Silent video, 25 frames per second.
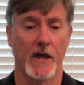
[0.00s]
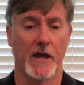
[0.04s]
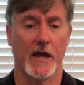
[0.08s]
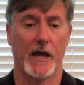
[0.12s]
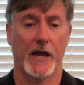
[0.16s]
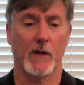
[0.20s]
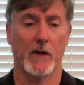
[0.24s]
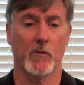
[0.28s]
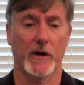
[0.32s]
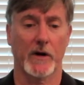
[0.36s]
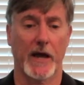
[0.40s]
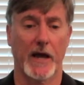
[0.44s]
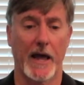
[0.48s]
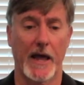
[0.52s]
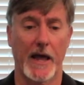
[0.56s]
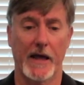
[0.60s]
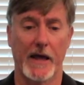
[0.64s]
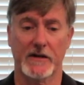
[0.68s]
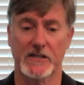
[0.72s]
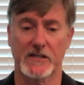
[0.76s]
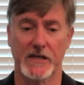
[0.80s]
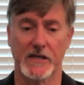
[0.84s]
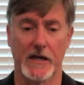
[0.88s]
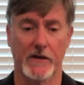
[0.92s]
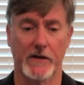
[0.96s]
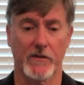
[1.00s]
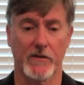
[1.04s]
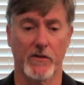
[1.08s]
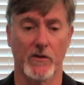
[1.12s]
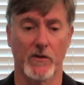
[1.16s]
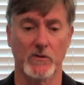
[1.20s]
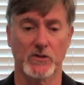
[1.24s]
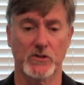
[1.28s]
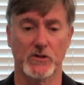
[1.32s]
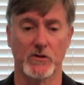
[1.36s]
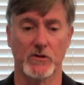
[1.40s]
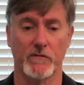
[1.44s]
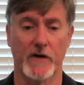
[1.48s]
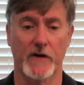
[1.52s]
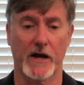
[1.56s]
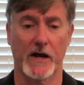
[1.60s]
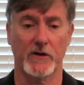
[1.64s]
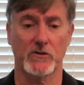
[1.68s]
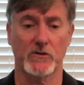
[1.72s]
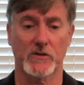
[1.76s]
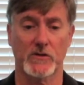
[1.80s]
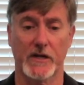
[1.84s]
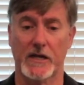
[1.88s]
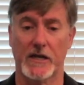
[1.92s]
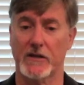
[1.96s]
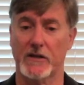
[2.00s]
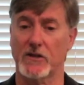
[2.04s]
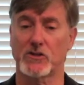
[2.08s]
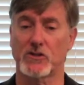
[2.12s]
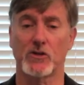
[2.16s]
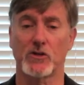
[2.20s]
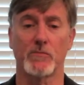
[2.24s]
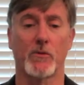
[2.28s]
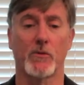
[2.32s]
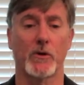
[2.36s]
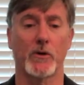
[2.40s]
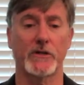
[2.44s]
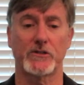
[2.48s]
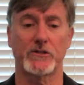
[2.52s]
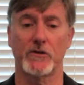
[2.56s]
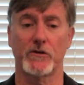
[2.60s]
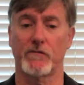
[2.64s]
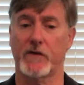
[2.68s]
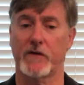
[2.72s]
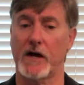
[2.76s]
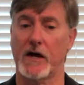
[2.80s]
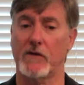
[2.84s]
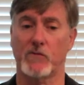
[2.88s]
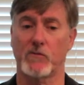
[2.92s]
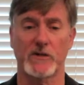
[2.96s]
And when I add together those two values, I get the 2.25,